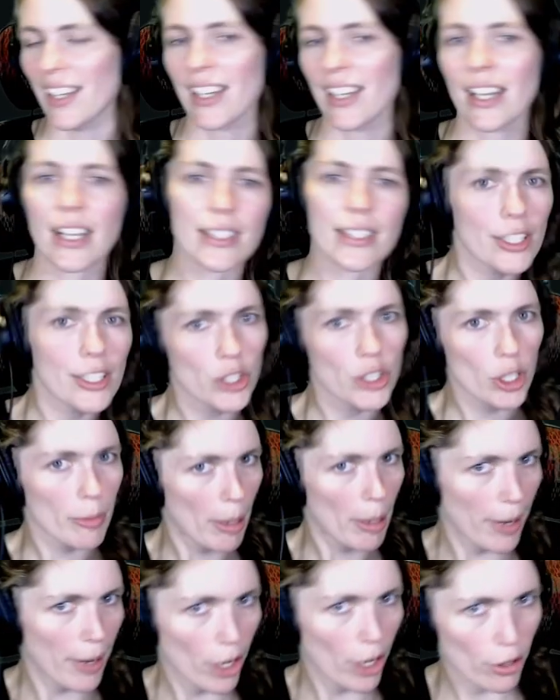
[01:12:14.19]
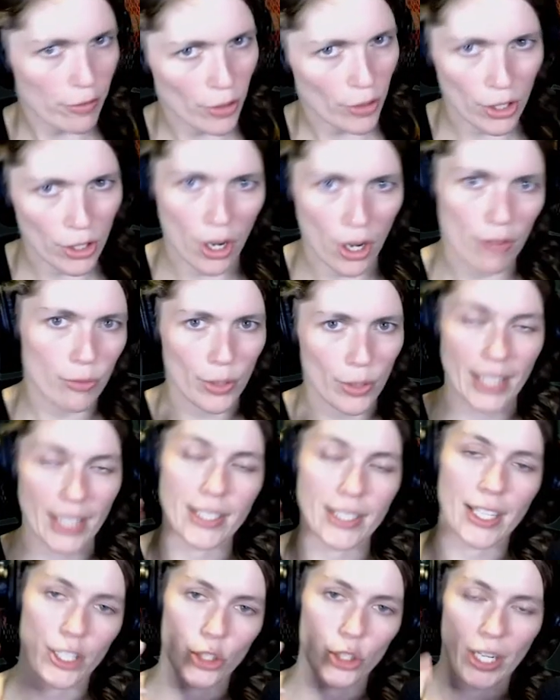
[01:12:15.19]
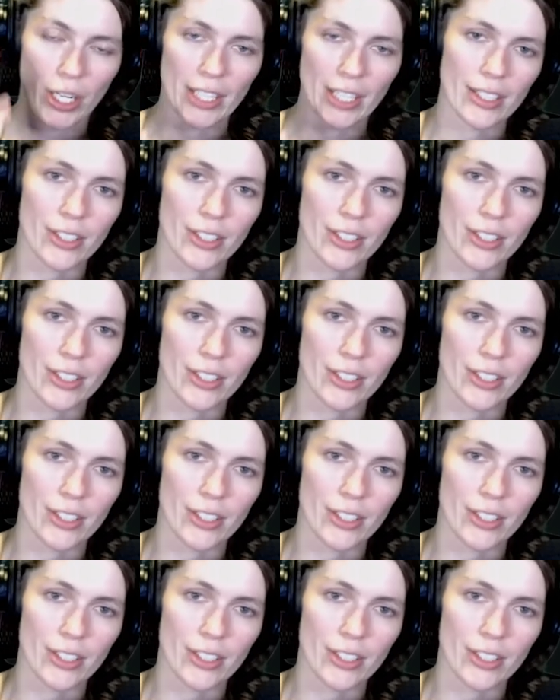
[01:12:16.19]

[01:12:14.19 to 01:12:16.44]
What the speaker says: Because I turn my microphone off when I take drinks,